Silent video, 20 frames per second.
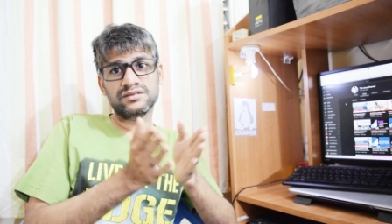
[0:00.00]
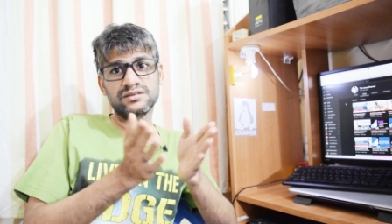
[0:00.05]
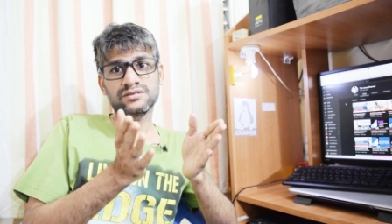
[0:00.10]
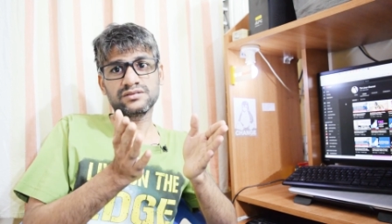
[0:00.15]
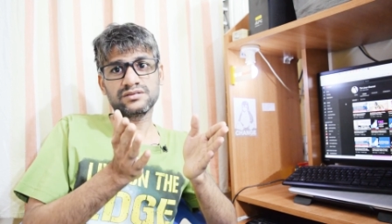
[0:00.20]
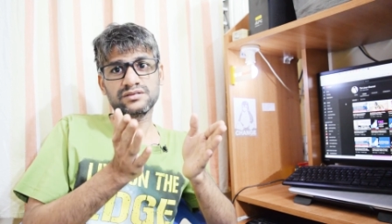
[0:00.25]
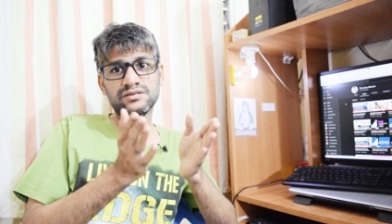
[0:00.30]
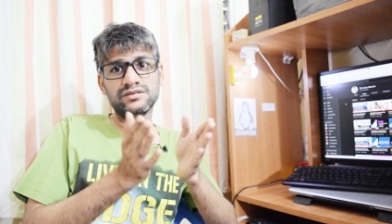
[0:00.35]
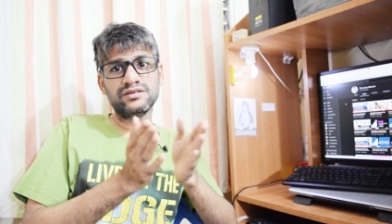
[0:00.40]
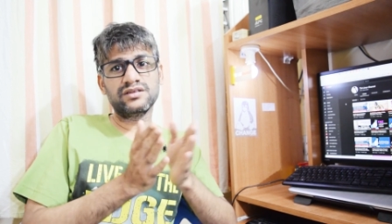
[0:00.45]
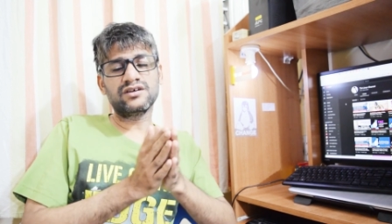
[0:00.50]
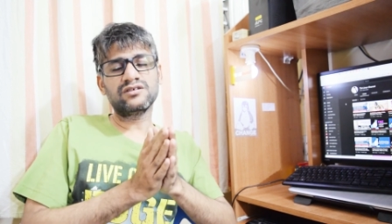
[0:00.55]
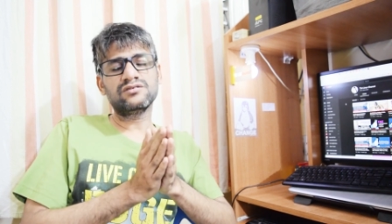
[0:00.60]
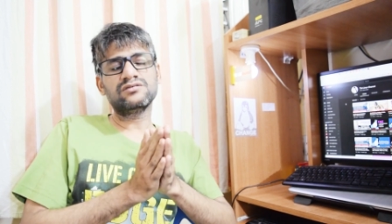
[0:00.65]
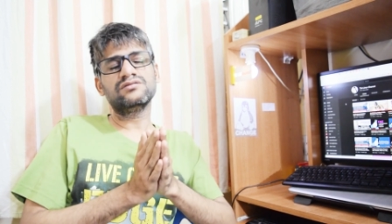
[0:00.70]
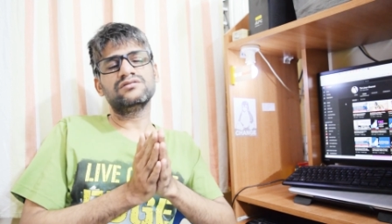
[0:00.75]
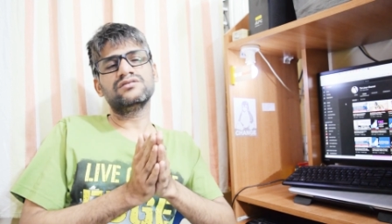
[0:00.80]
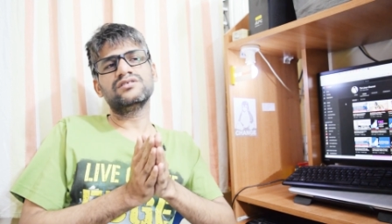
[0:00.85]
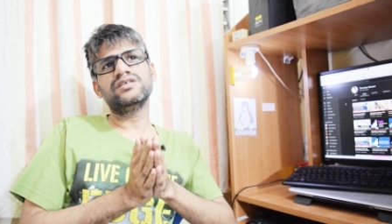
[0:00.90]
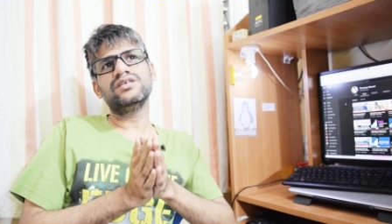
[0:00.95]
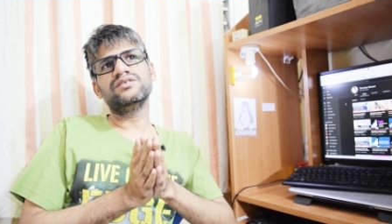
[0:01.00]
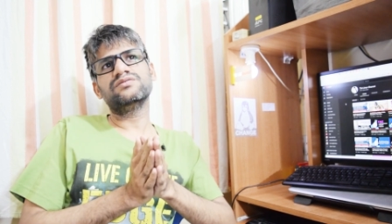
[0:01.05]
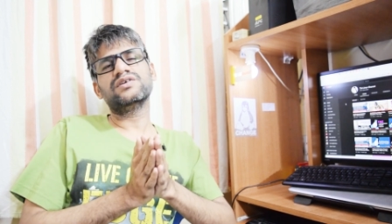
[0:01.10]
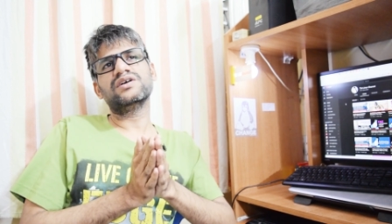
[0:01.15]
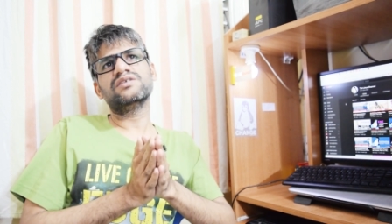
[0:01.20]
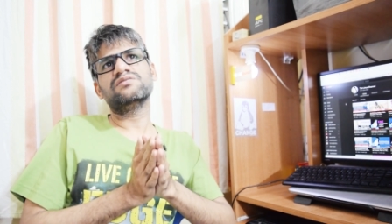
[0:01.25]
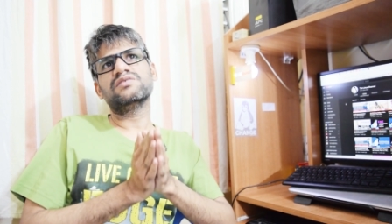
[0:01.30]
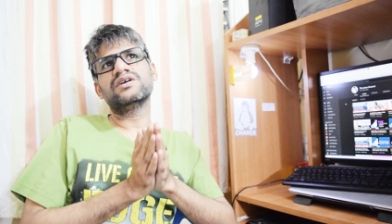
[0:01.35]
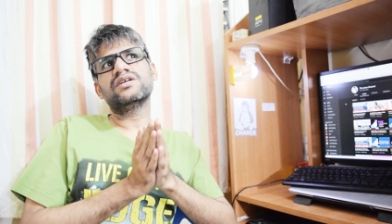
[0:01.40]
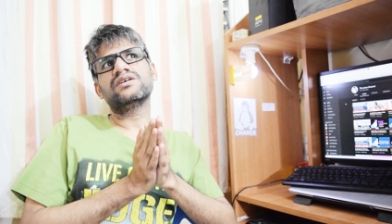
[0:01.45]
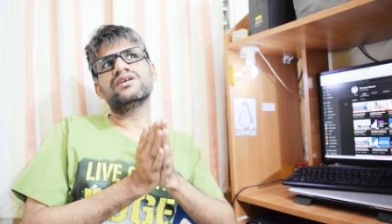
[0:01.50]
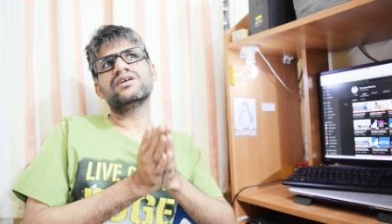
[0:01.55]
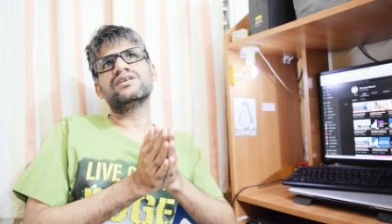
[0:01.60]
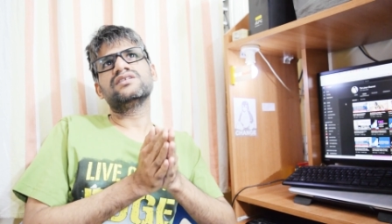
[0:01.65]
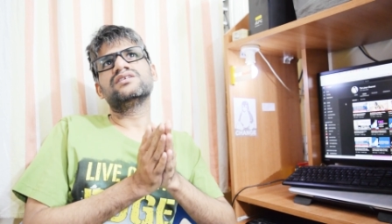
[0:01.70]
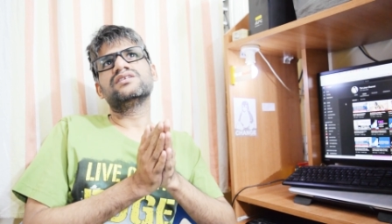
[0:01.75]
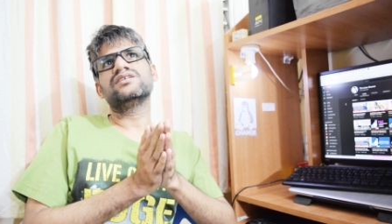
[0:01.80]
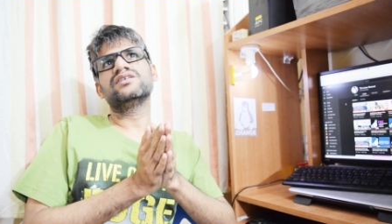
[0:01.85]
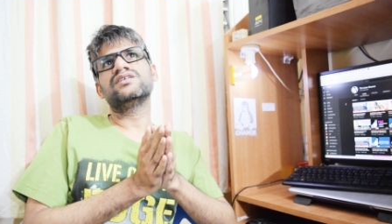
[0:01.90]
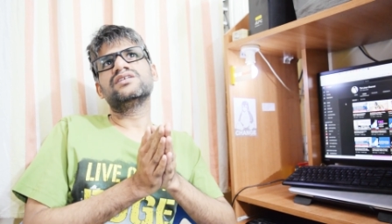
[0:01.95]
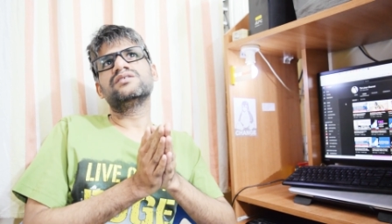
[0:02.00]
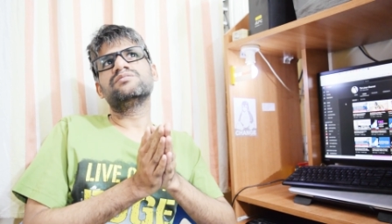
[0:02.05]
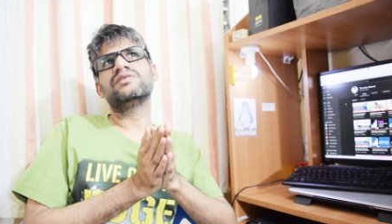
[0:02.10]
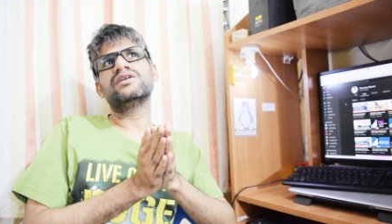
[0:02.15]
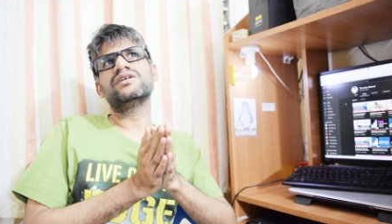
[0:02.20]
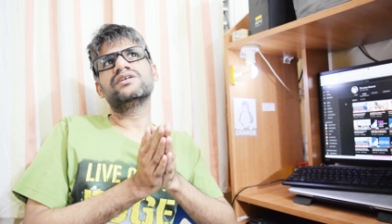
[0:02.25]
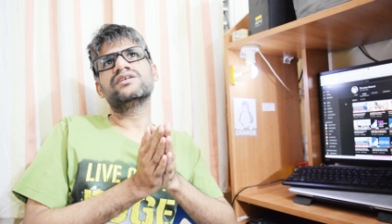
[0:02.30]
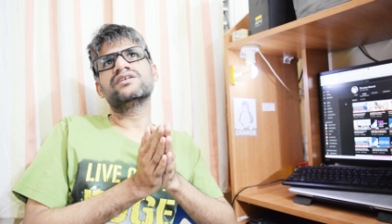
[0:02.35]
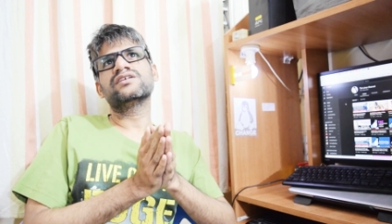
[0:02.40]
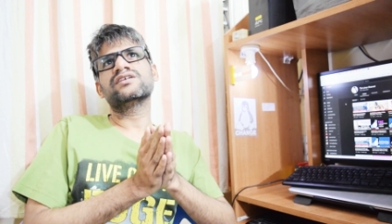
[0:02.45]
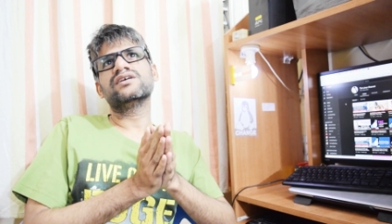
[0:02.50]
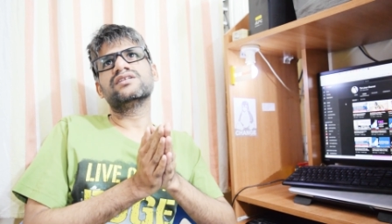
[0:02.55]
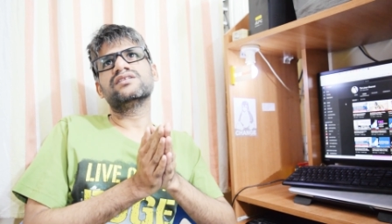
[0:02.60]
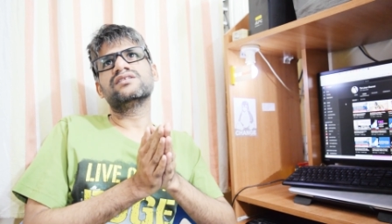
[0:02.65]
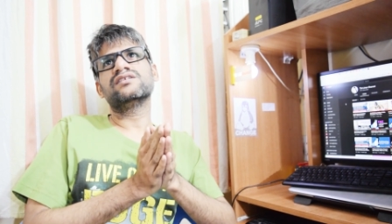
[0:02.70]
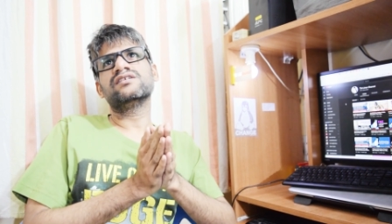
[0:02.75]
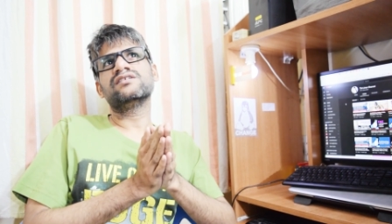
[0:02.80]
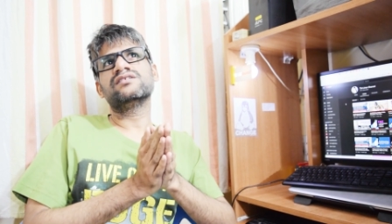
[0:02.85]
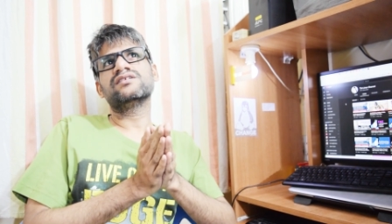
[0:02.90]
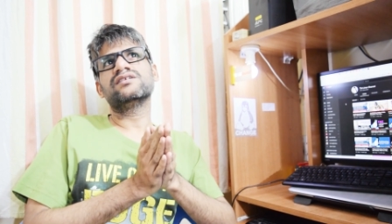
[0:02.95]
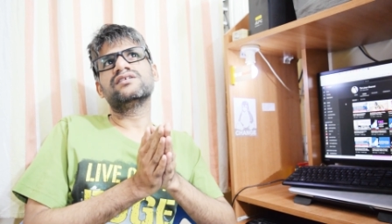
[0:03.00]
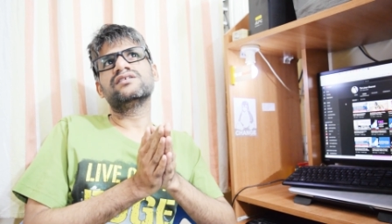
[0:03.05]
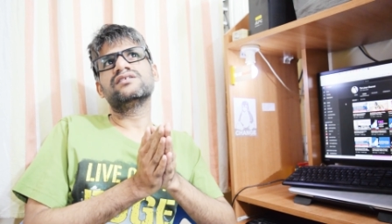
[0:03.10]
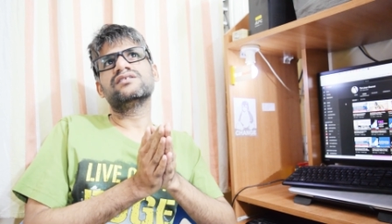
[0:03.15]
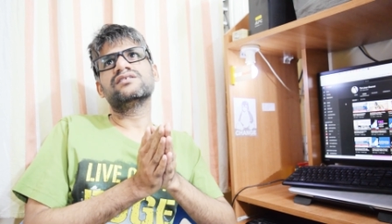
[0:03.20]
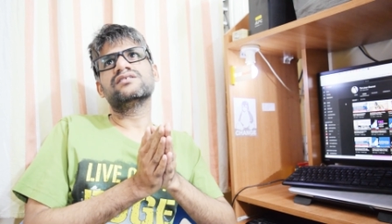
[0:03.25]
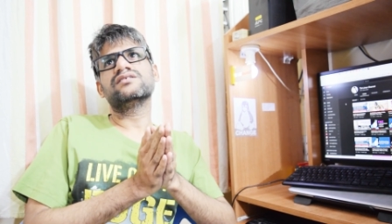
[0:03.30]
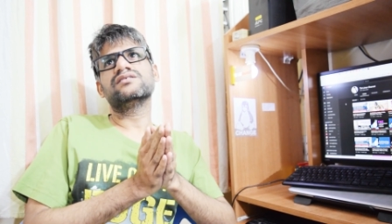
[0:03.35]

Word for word: So now if I work as an independent consultant,